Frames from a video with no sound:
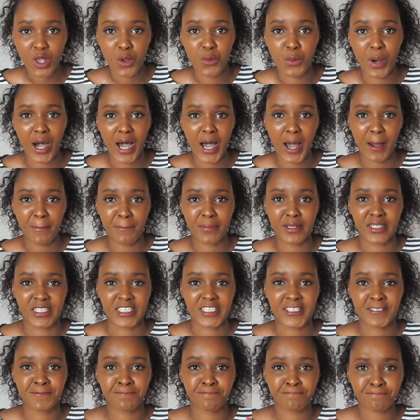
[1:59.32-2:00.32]
what happened
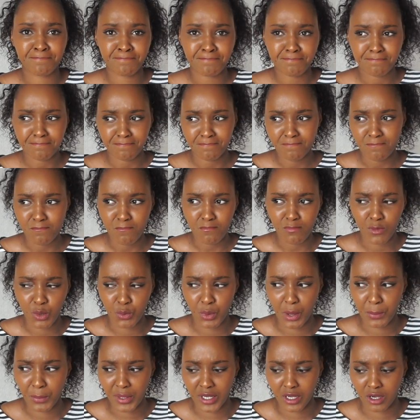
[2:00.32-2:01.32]
is,
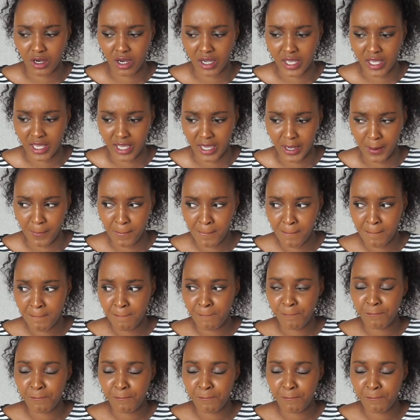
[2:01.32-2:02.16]
when we got here,